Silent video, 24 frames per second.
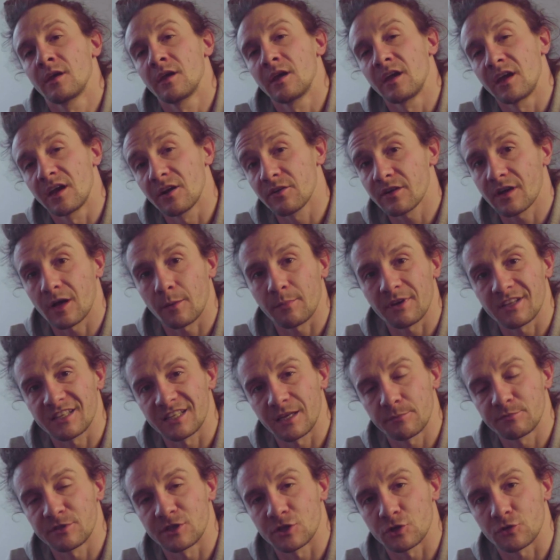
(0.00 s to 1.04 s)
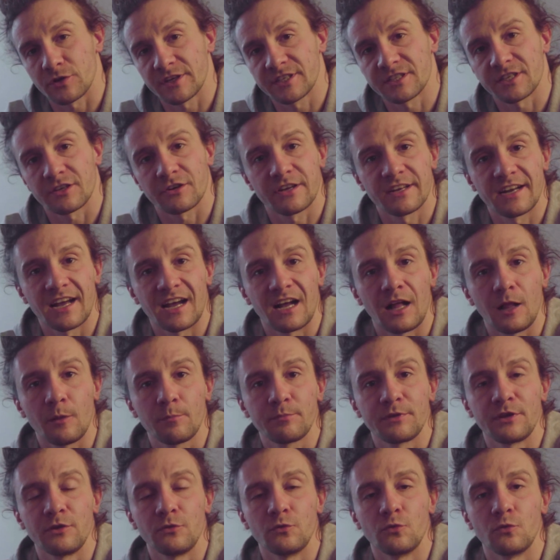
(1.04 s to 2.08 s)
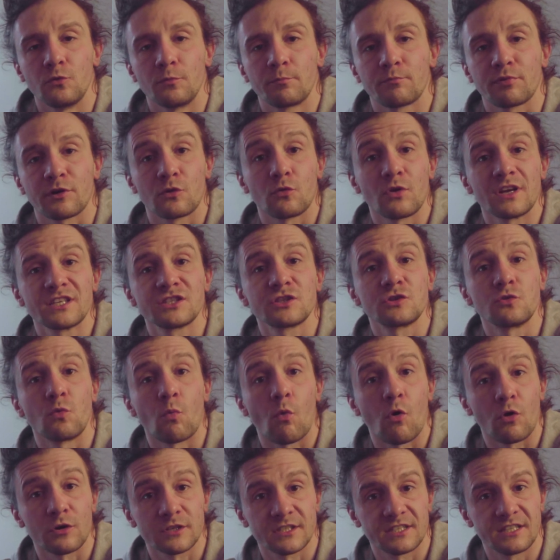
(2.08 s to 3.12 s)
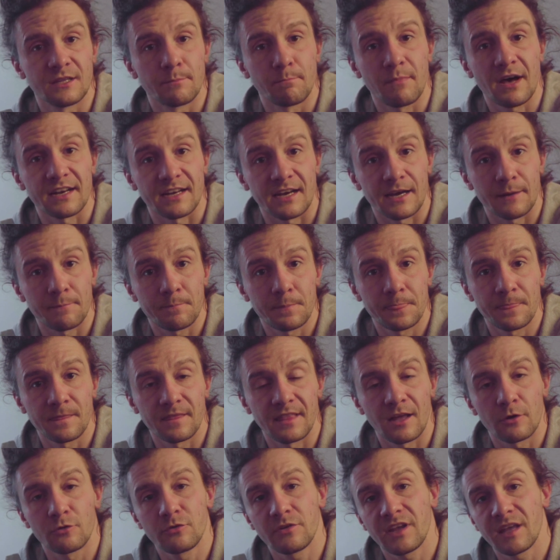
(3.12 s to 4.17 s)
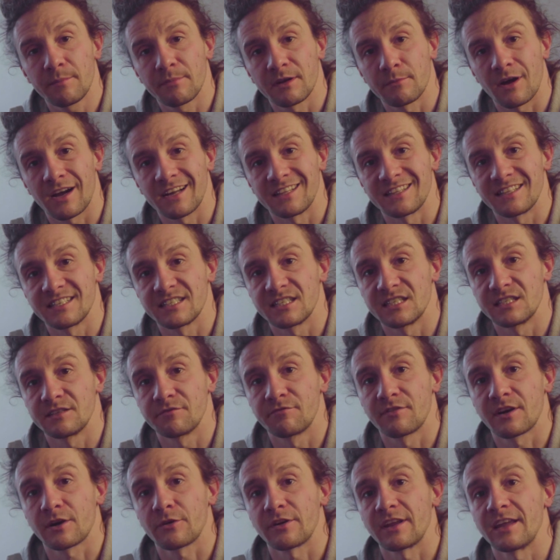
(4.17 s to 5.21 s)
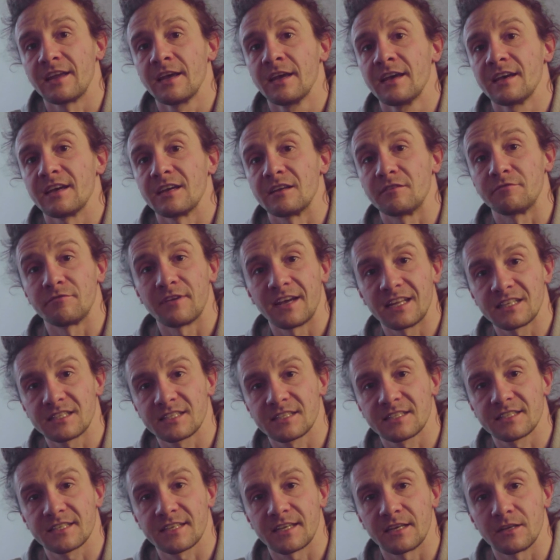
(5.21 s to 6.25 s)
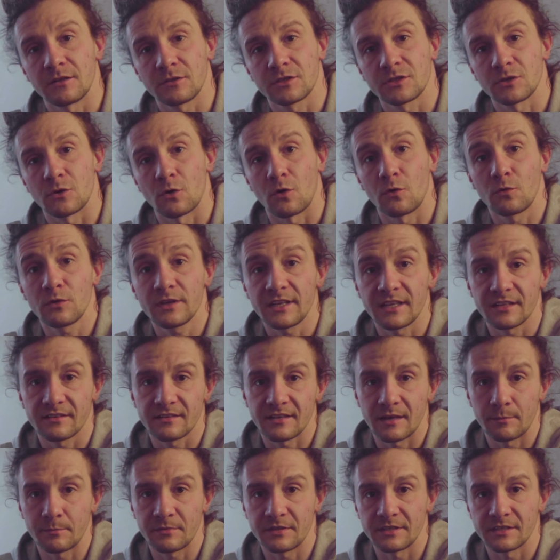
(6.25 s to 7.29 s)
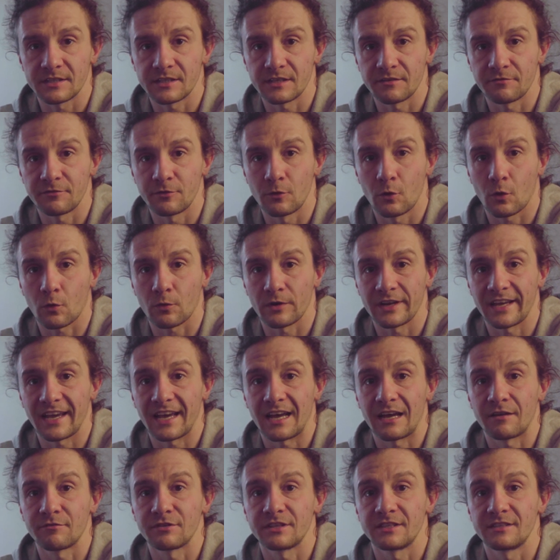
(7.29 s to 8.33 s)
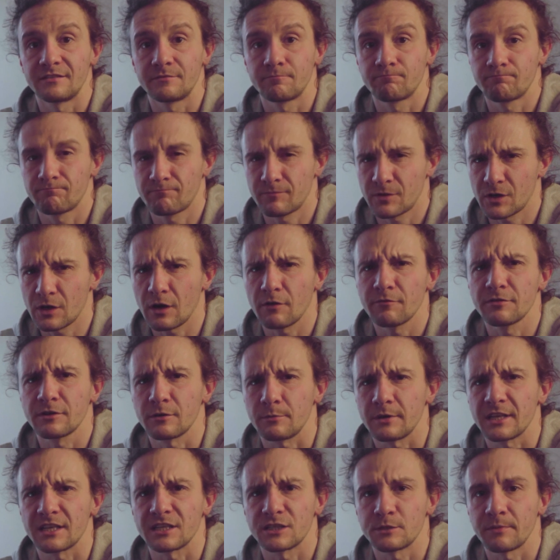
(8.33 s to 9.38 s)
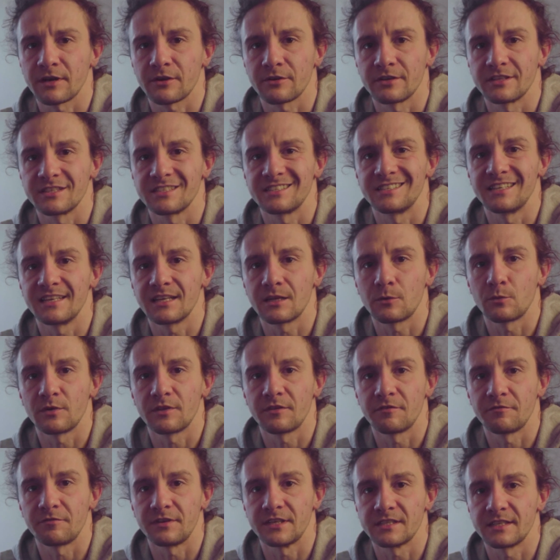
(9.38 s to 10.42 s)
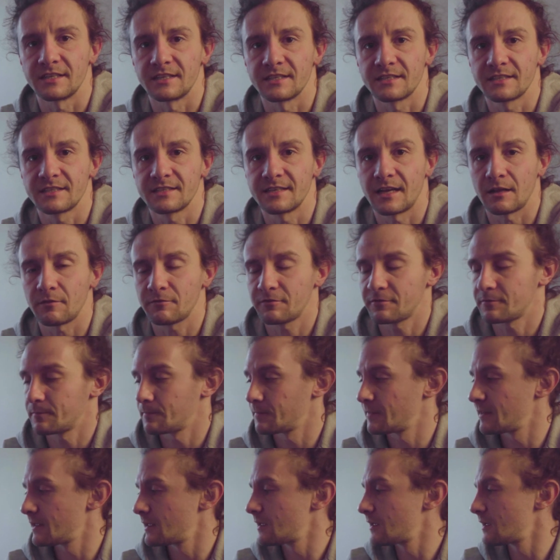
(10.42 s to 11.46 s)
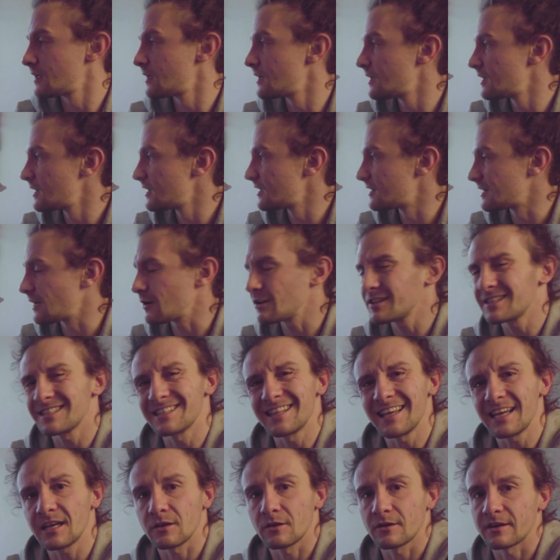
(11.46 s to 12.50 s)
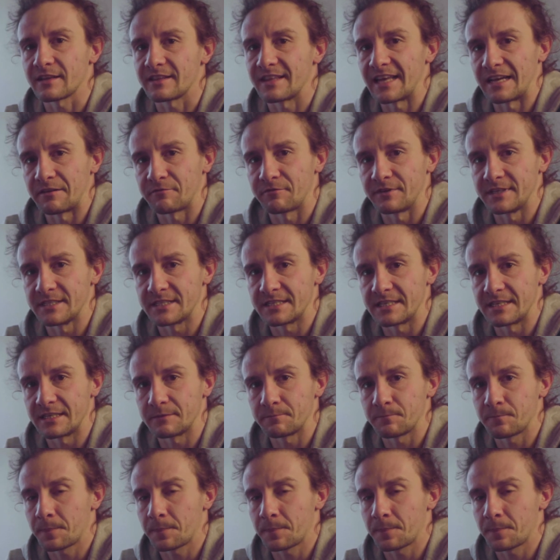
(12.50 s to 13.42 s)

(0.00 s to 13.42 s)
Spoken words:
Here are a couple of tips and tricks that are going to help you progress towards the Manna. Now do keep in mind this is a very advanced skill, so only attempt this if you already have a comfortable experience dealing with the V-sit itself. Now let's take a look at that V-sit.